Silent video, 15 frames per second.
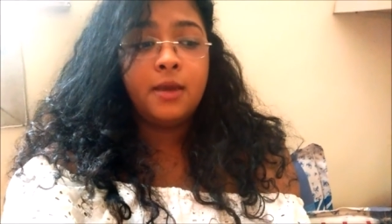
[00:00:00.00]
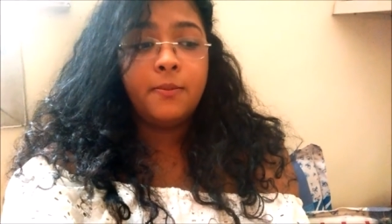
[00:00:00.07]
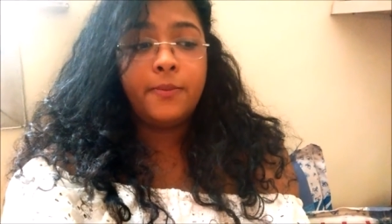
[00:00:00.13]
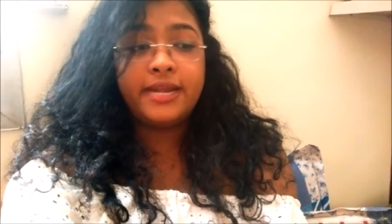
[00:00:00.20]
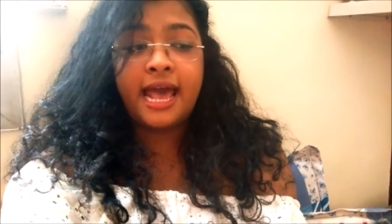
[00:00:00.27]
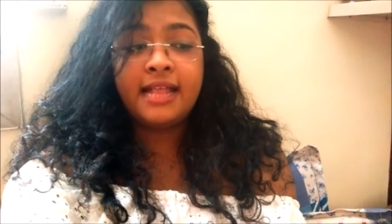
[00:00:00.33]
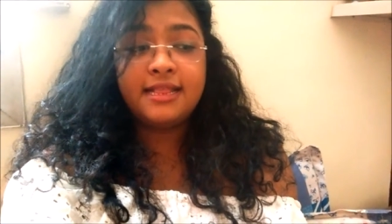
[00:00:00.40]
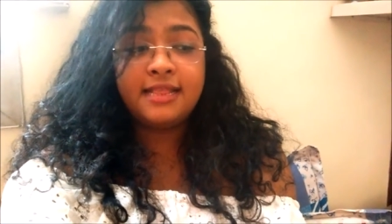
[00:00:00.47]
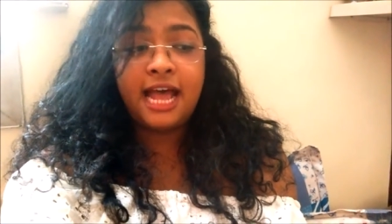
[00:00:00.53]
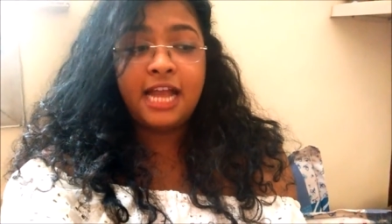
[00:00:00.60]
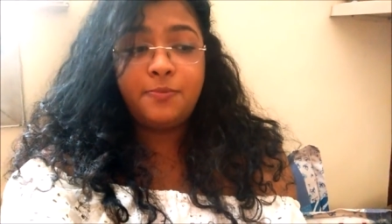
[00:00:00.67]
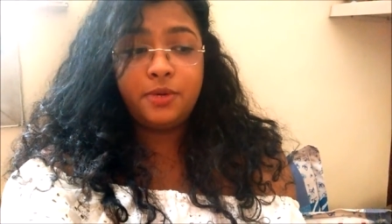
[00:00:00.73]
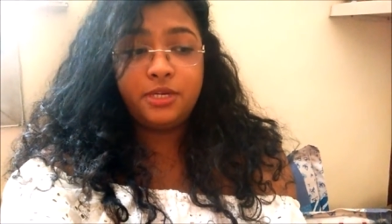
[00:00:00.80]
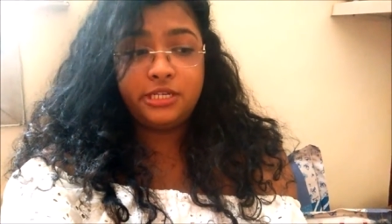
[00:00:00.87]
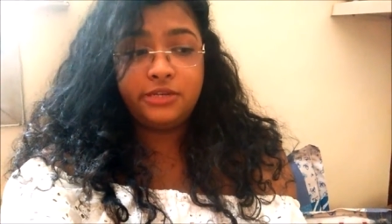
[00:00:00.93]
But at
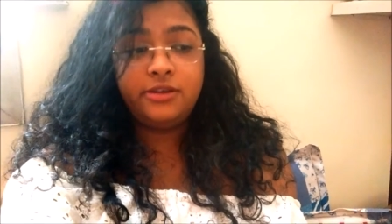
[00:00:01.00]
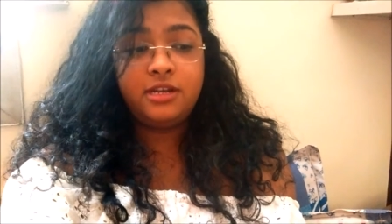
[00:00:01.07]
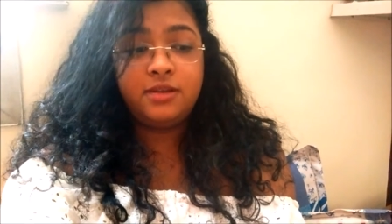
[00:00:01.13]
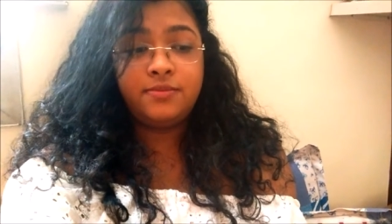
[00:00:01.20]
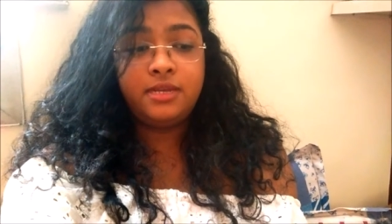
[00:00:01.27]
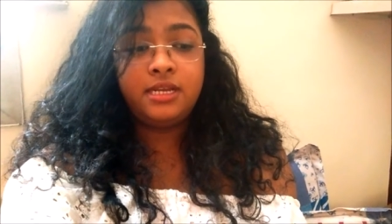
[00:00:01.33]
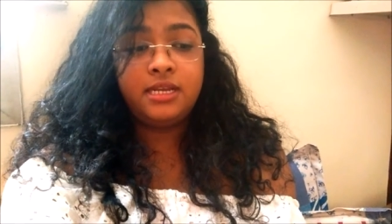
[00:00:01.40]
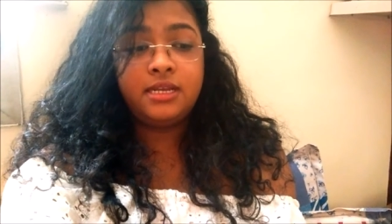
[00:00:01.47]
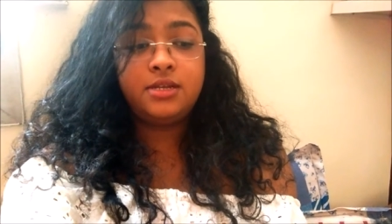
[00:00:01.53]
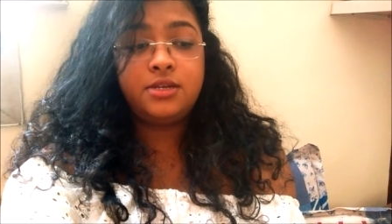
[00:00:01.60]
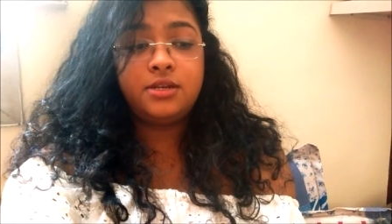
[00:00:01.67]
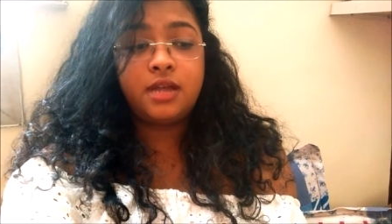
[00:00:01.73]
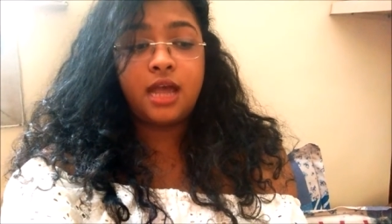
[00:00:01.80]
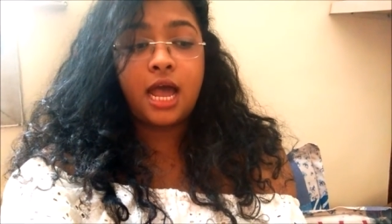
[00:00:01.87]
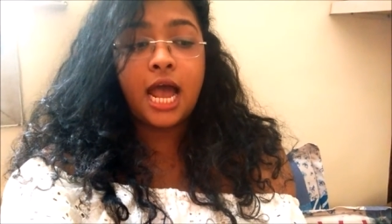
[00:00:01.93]
that particular
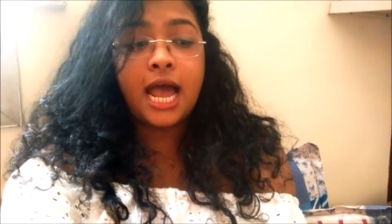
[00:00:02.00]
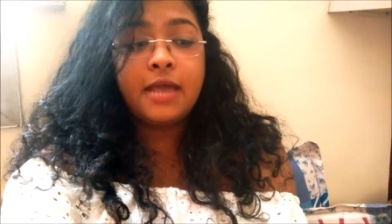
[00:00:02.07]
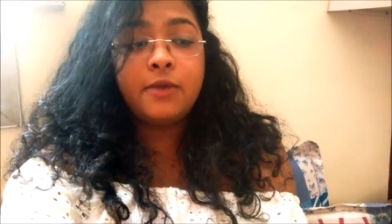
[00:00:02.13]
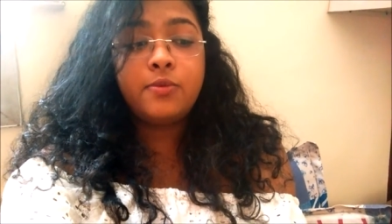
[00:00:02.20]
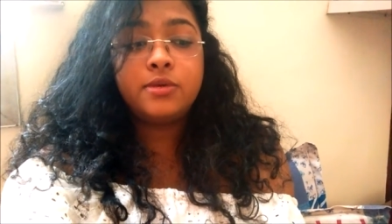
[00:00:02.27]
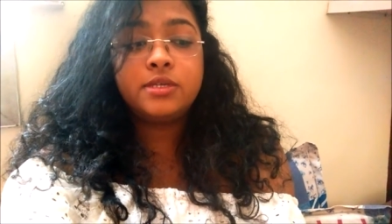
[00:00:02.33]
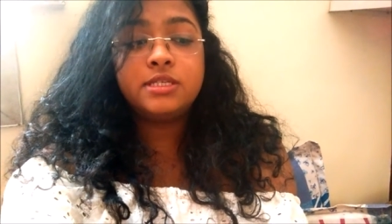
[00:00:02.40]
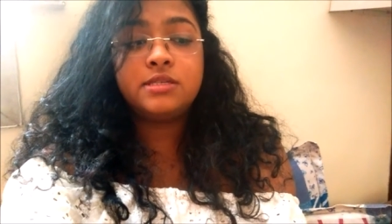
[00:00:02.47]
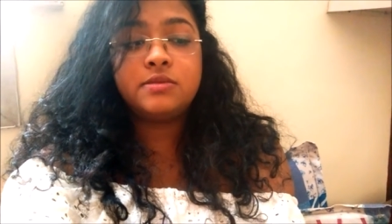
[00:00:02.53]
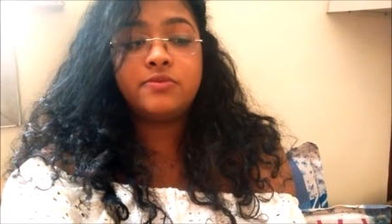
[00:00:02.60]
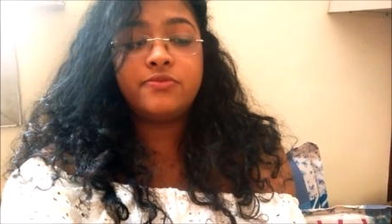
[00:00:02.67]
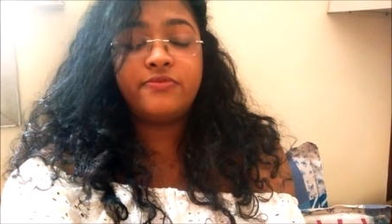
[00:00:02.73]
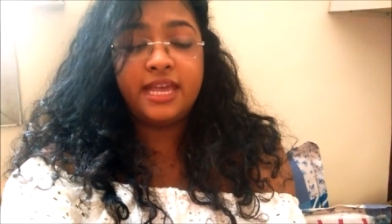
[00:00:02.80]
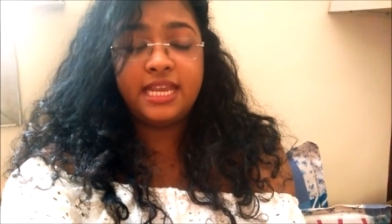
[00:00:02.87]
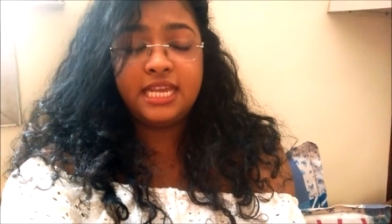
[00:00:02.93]
minute, I was
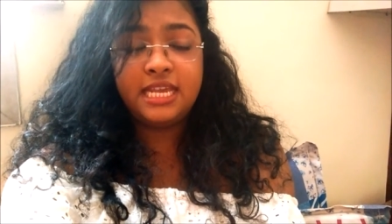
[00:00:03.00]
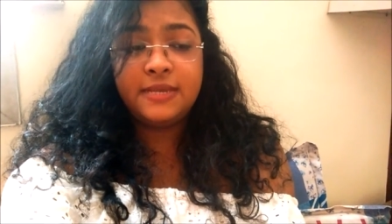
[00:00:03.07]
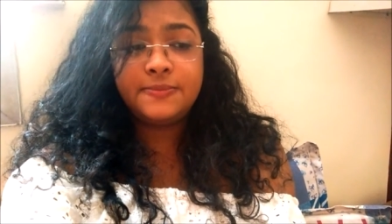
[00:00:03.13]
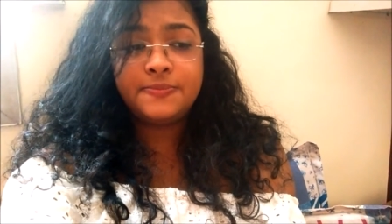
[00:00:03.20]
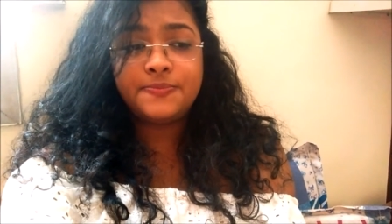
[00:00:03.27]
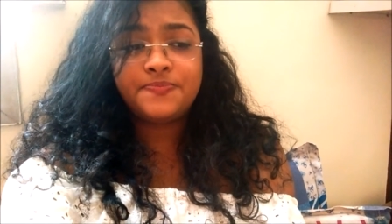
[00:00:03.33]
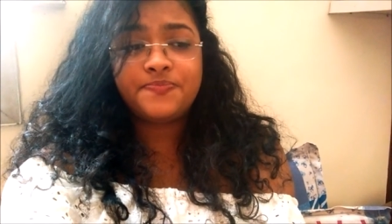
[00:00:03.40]
very,